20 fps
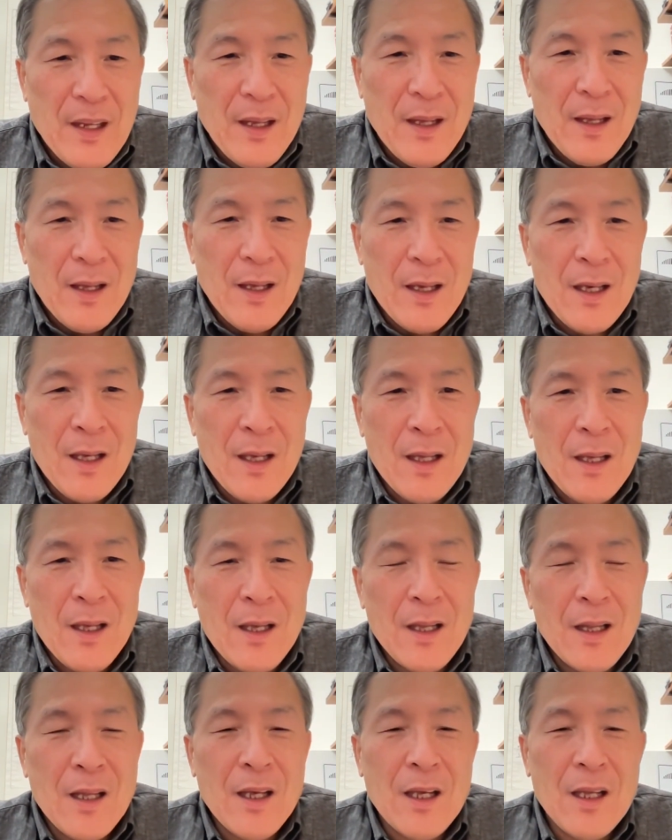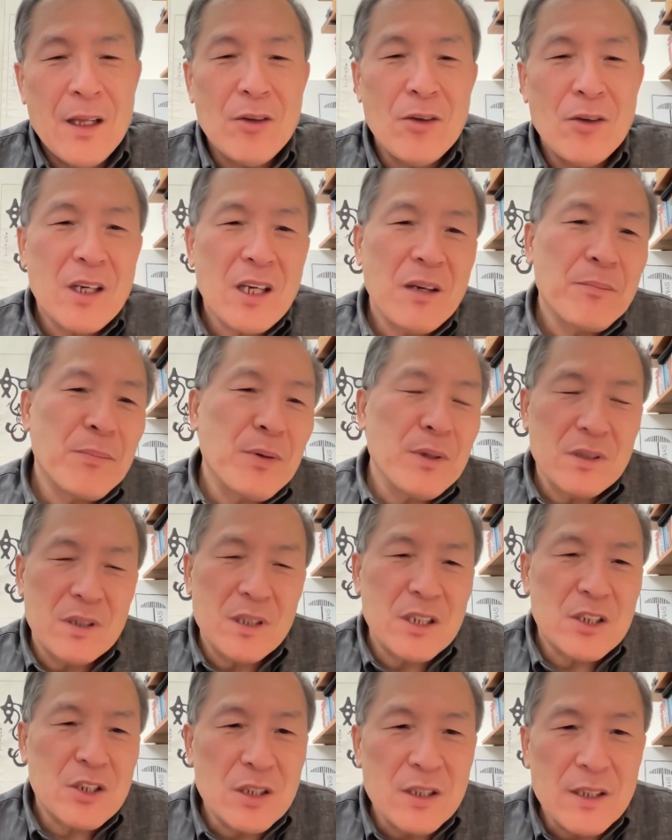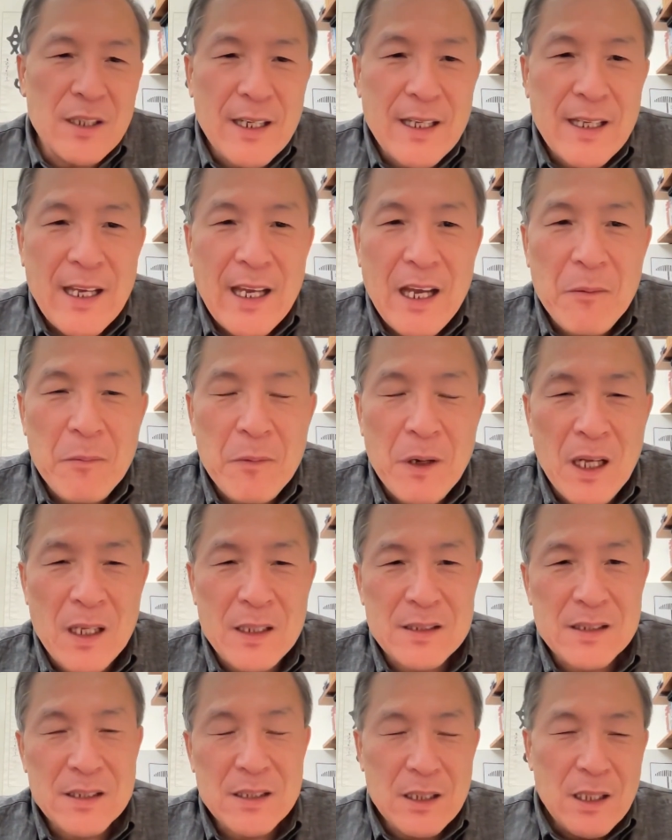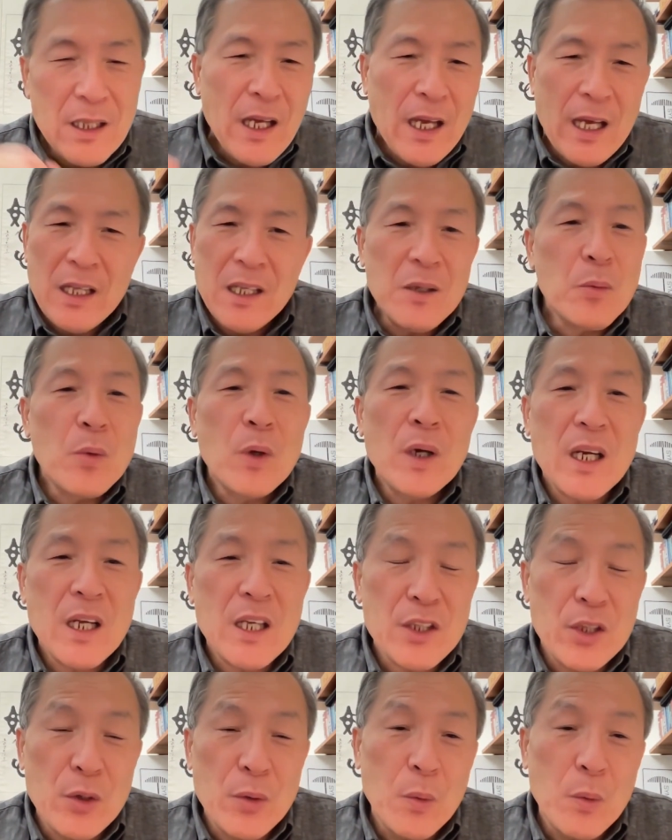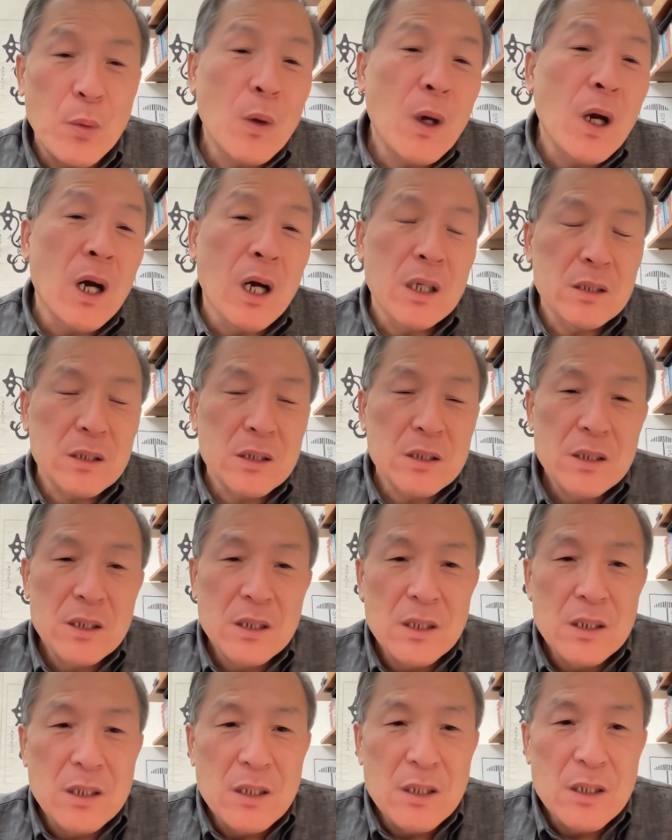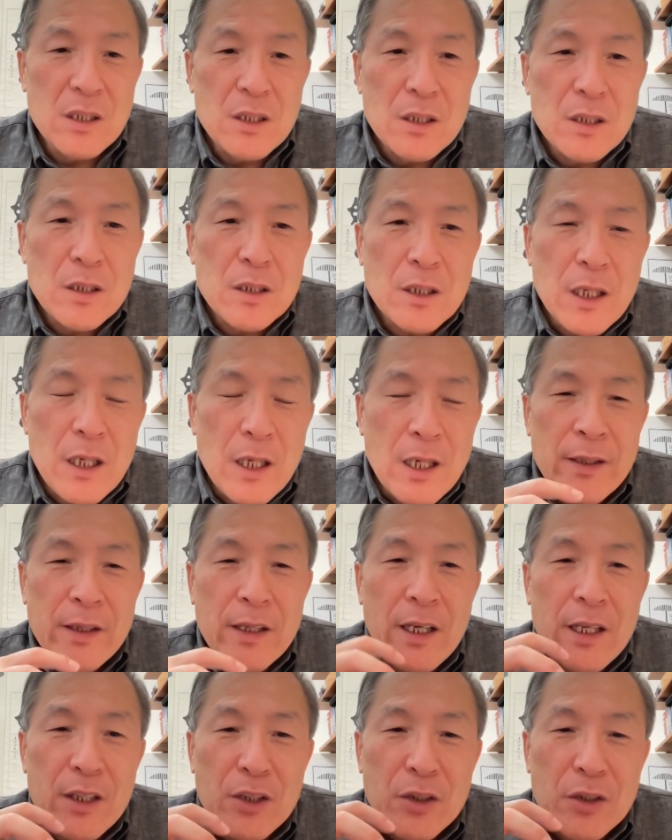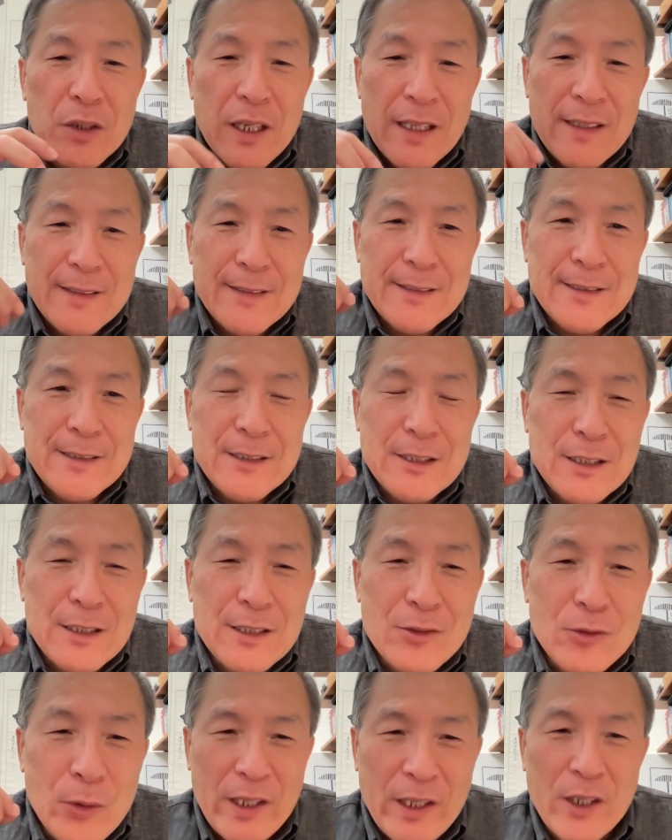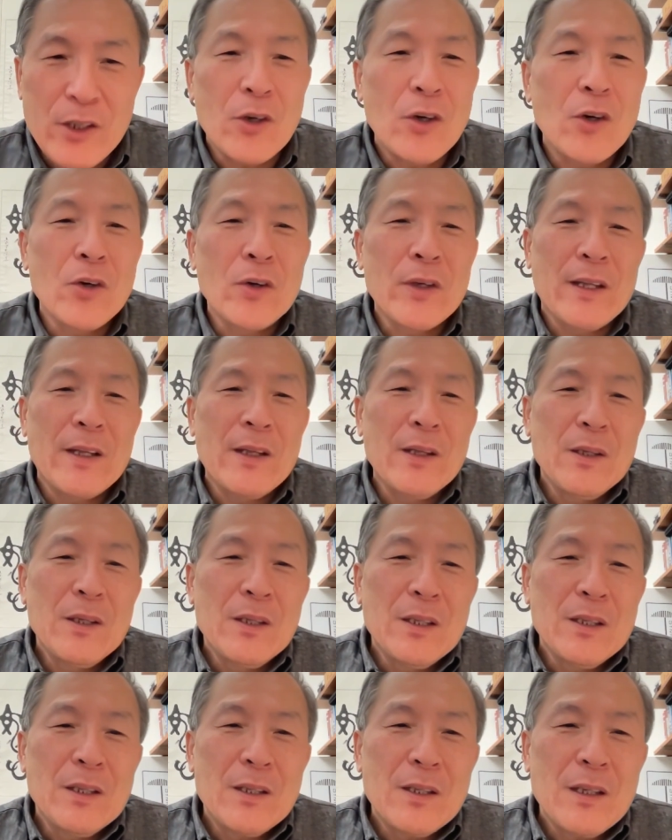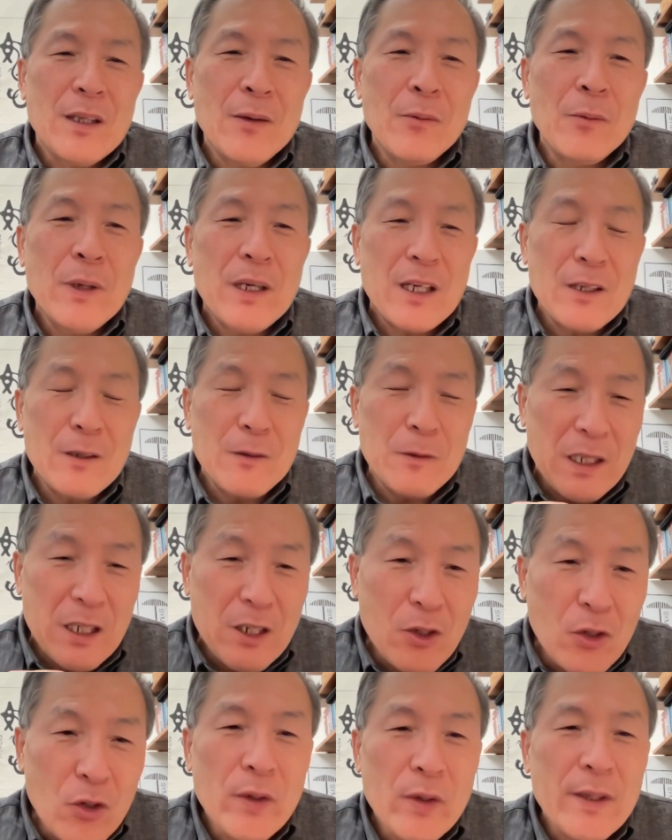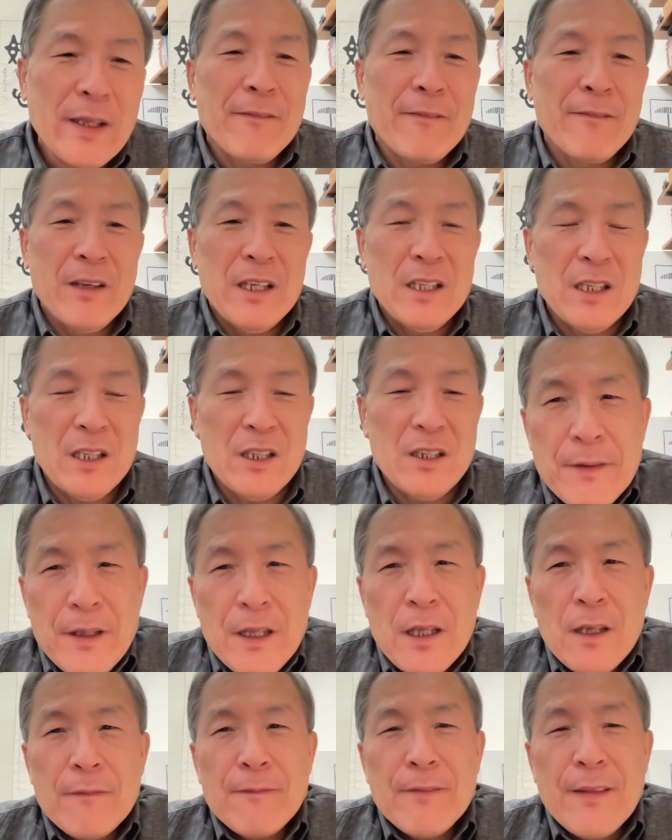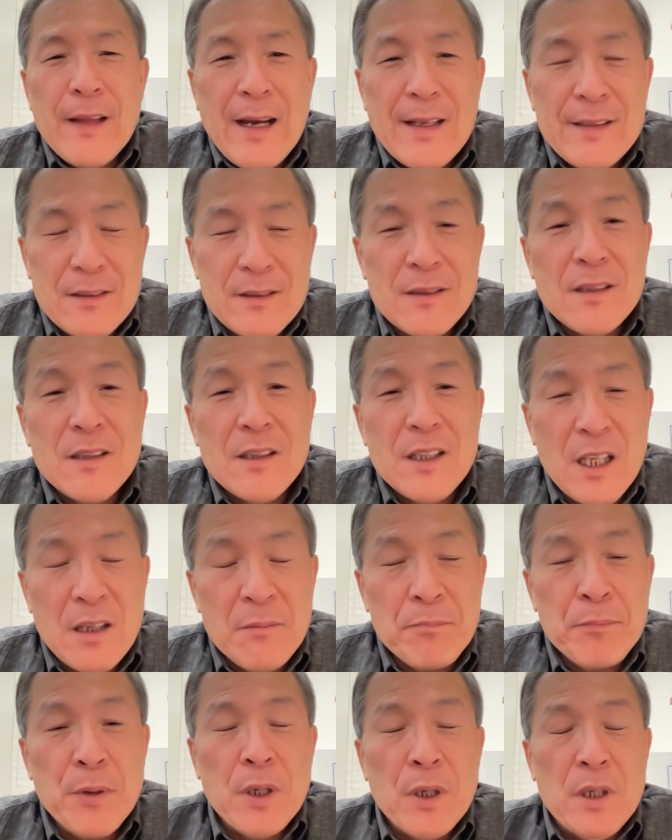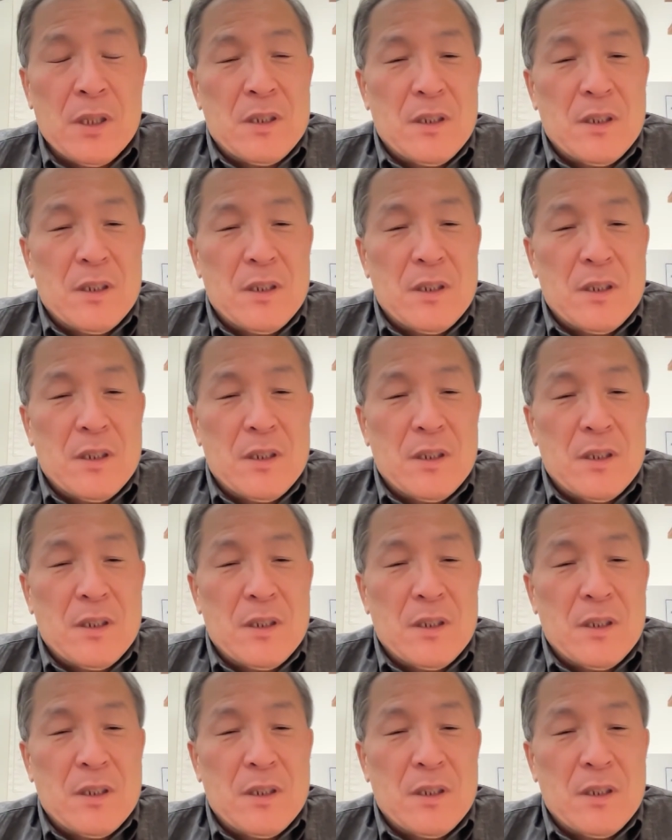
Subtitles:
and then you can position the cameras anywhere you want, and then you can record, and we can record that video. If that's the input,